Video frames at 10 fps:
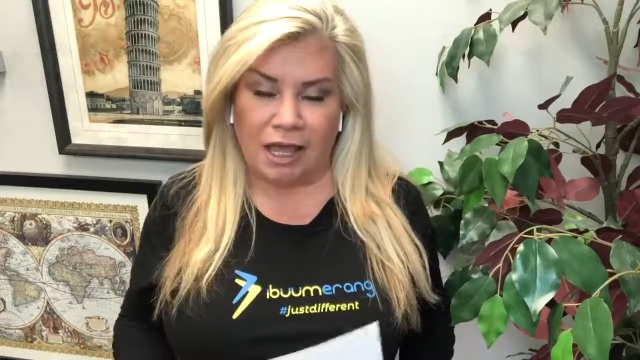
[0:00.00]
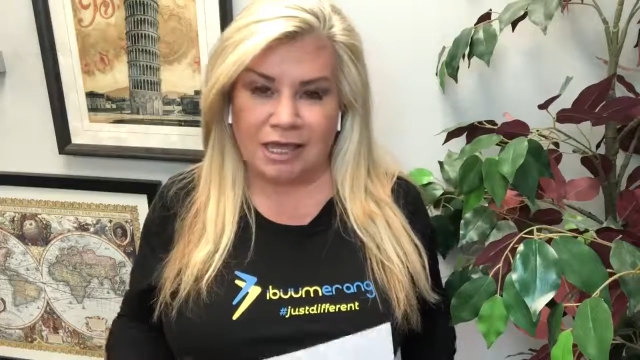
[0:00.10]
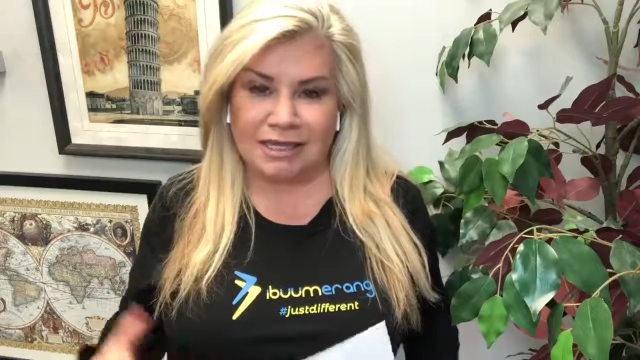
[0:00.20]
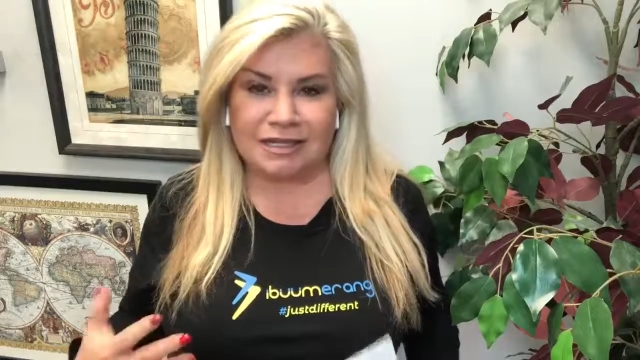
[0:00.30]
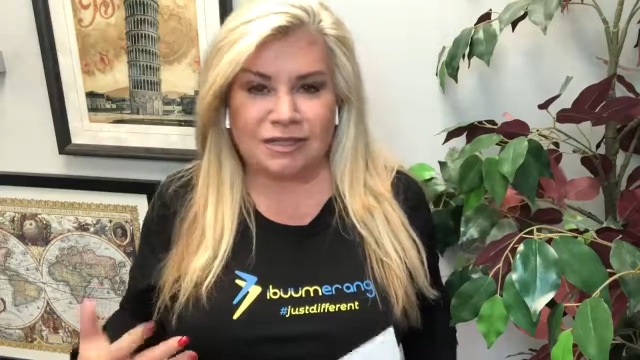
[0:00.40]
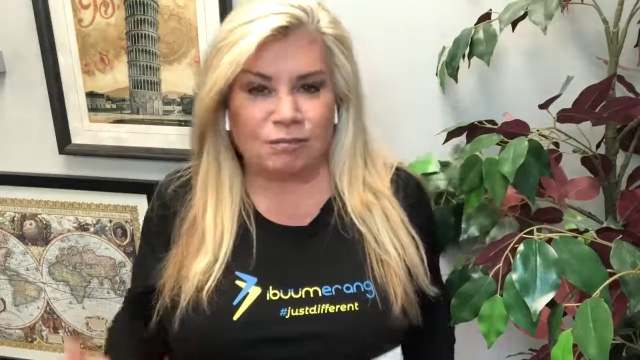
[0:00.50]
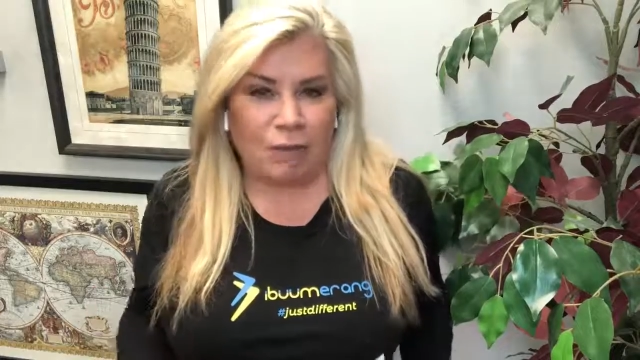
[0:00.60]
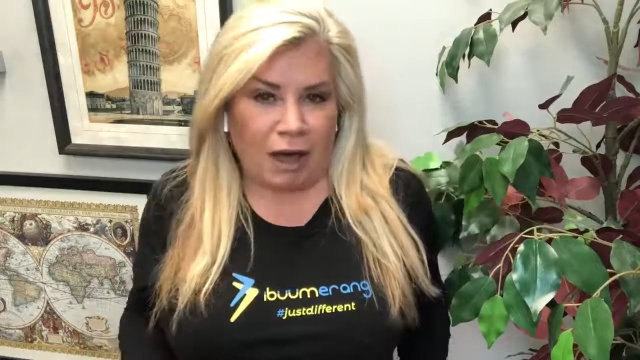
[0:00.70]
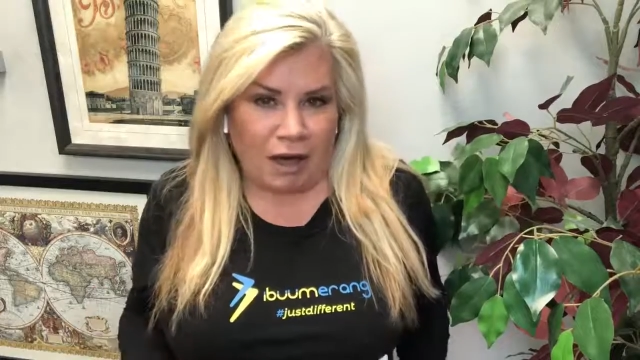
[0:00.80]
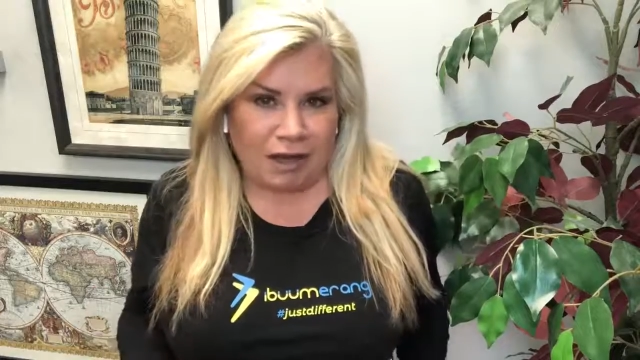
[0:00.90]
It is
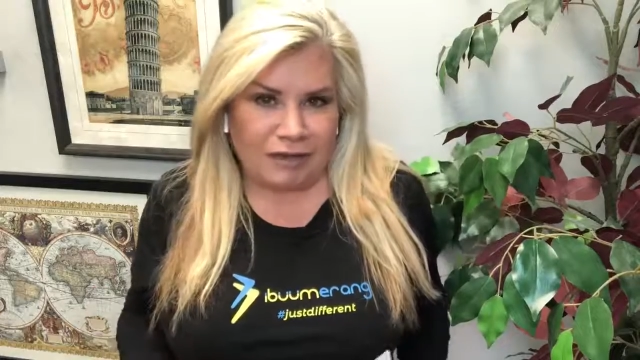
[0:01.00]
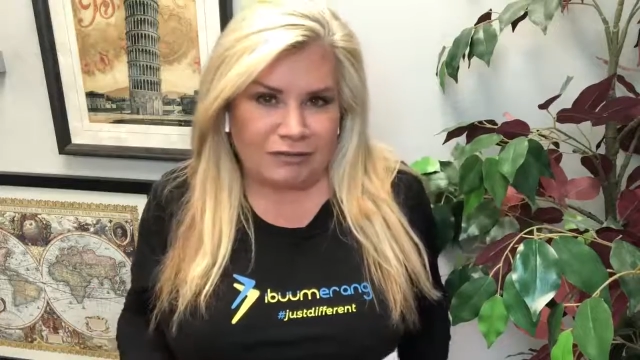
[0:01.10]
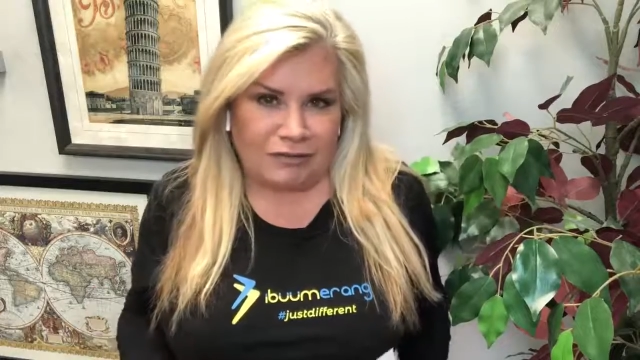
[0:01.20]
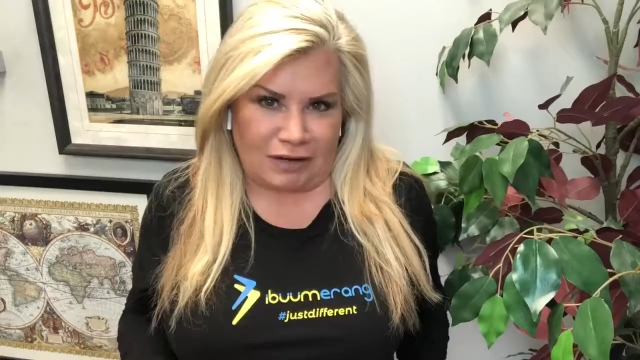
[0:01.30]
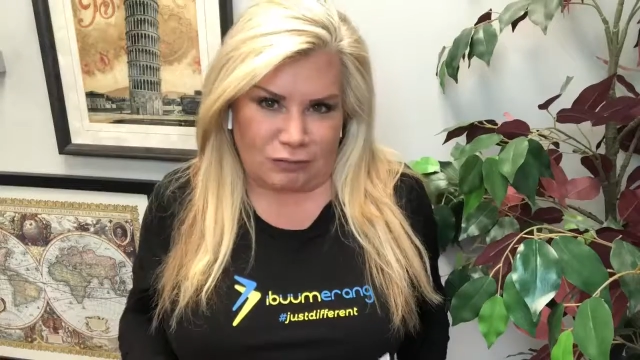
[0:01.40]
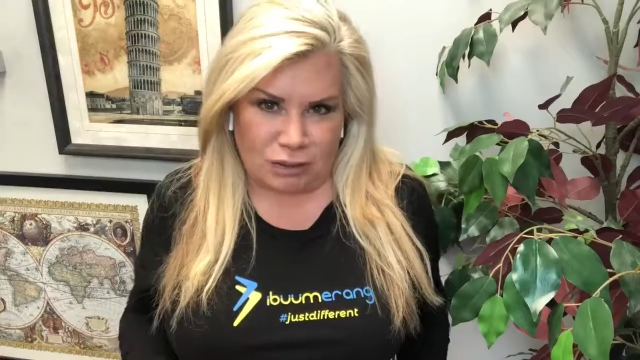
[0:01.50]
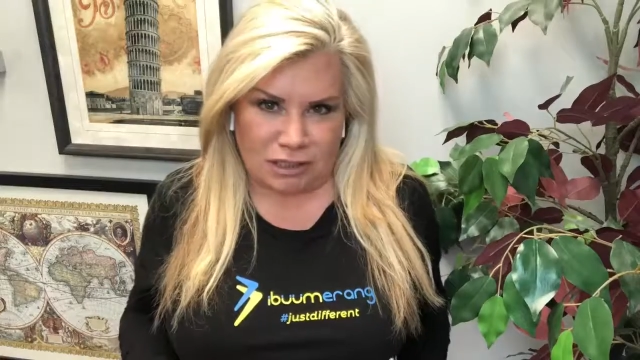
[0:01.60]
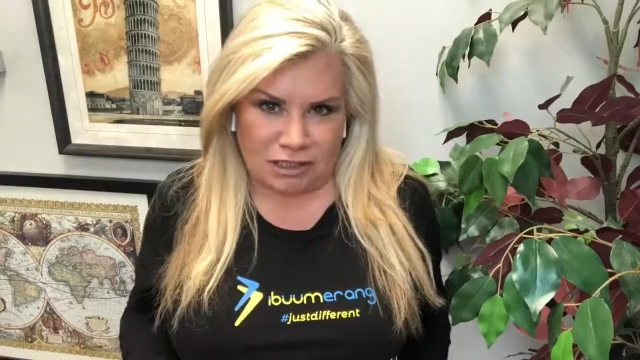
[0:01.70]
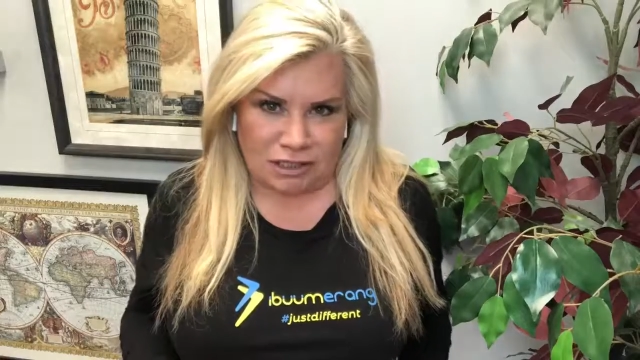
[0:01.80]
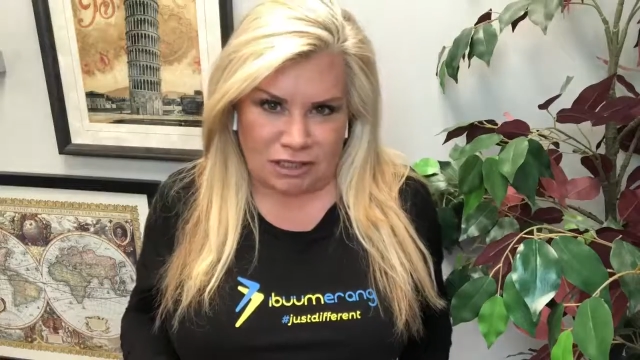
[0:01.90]
my favorite
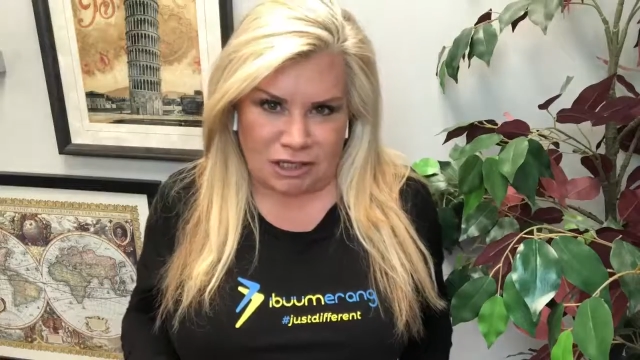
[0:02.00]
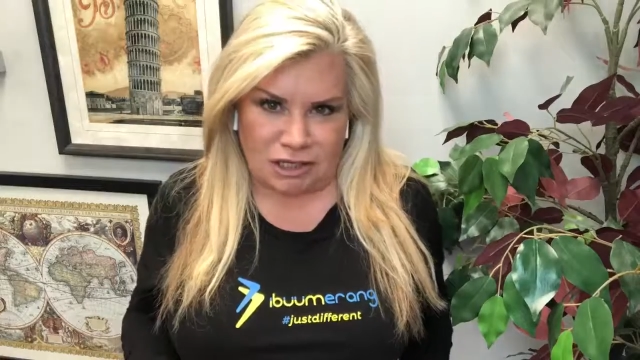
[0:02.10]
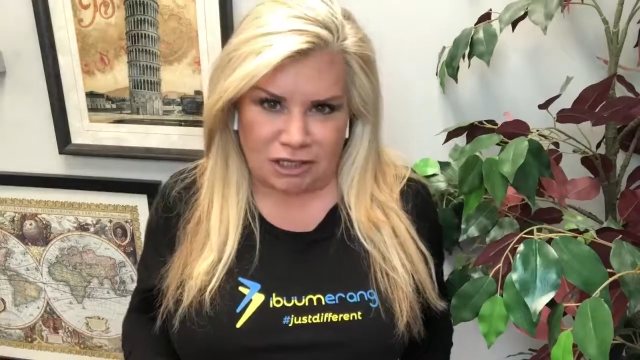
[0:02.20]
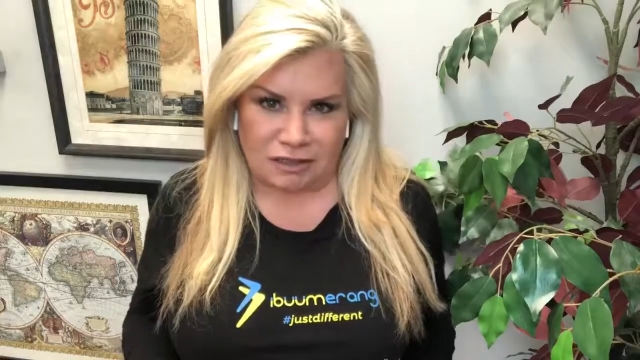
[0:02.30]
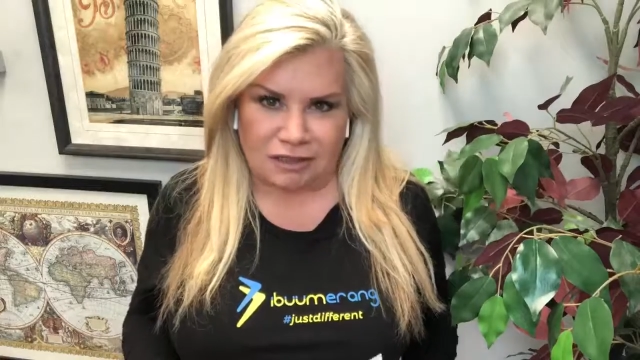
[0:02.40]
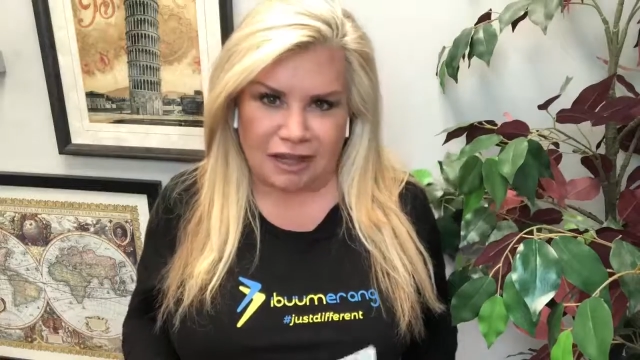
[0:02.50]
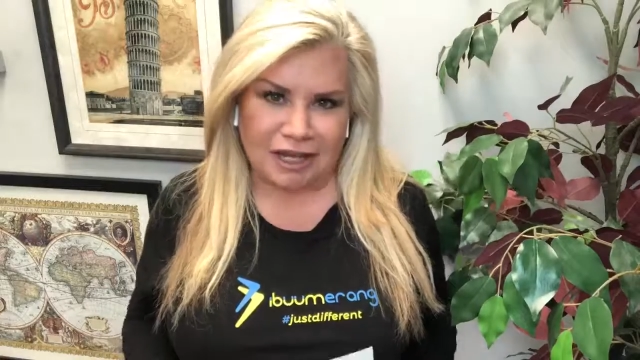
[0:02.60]
destination.